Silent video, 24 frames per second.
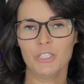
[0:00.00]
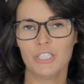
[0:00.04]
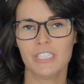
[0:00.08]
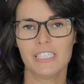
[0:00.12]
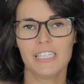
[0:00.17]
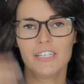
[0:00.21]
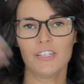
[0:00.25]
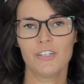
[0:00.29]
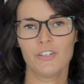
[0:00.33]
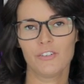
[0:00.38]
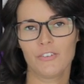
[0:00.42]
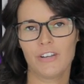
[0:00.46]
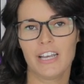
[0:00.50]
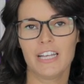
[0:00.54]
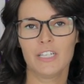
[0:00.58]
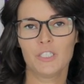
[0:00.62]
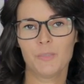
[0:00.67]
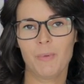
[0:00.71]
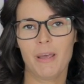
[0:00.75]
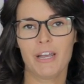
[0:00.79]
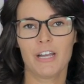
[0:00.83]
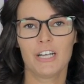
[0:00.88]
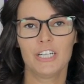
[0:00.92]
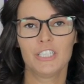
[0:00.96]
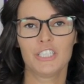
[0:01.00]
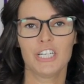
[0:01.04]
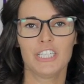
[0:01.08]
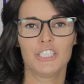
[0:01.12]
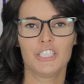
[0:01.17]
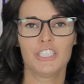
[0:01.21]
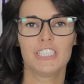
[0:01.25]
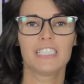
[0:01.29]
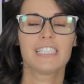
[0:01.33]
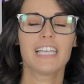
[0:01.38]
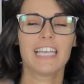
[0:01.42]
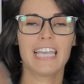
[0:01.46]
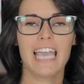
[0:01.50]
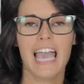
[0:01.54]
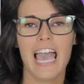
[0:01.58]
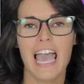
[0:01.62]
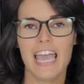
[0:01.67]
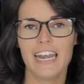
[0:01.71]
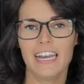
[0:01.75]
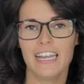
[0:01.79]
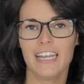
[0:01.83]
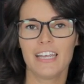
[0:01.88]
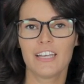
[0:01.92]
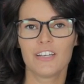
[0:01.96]
She's in an arranged marriage, and she's like
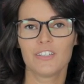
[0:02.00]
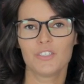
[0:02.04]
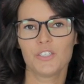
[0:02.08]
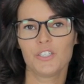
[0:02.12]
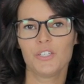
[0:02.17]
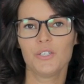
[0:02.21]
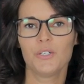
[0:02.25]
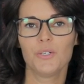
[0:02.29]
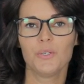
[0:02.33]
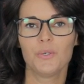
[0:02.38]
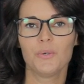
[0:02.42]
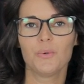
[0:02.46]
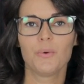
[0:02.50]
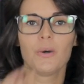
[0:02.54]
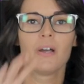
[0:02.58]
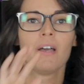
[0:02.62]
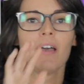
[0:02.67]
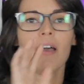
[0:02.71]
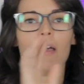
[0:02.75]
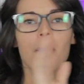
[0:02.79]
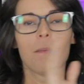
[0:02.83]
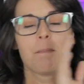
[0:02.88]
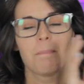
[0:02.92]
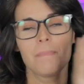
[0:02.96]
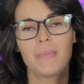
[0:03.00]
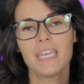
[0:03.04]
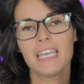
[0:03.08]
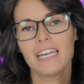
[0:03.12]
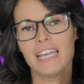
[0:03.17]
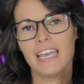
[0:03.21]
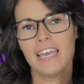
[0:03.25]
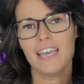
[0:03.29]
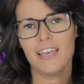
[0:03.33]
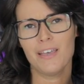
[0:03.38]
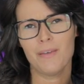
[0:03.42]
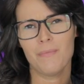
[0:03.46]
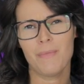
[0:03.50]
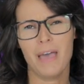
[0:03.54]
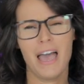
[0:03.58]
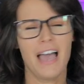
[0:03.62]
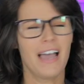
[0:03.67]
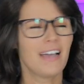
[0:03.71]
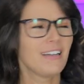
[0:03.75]
heading to meet him